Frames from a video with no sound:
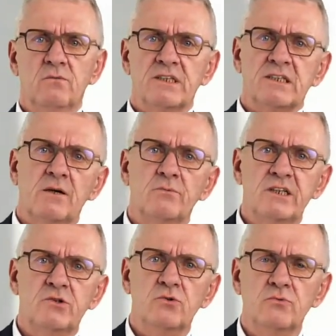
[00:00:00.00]
what can
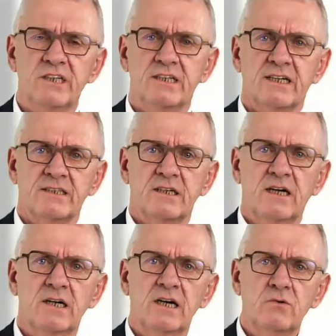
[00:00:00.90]
we do with that?
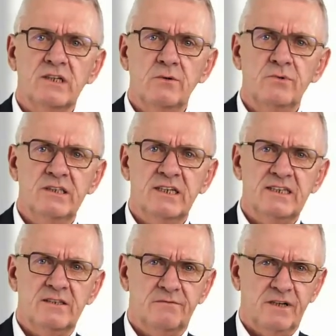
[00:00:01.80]
How can we
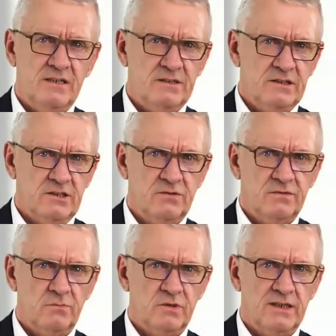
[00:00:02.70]
take advantage
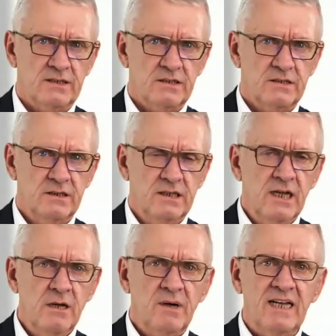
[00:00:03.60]
from that?
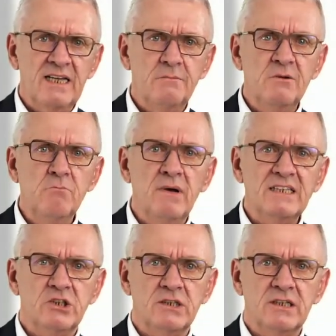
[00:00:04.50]
But
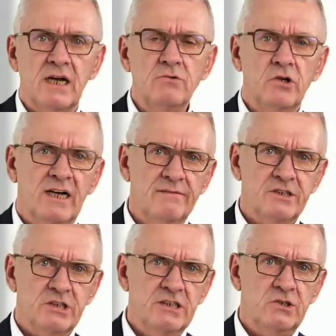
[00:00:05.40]
imagine now you
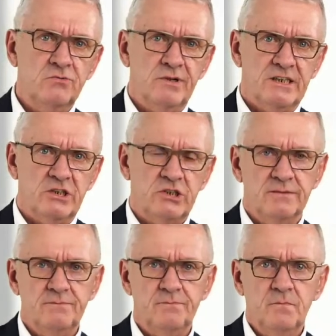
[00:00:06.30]
have a
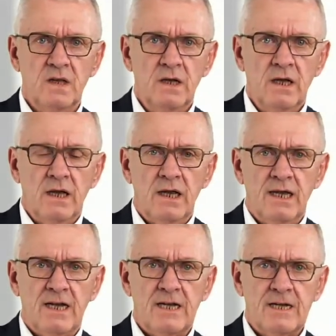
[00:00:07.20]
situation
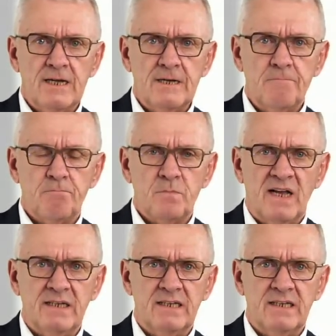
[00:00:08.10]
and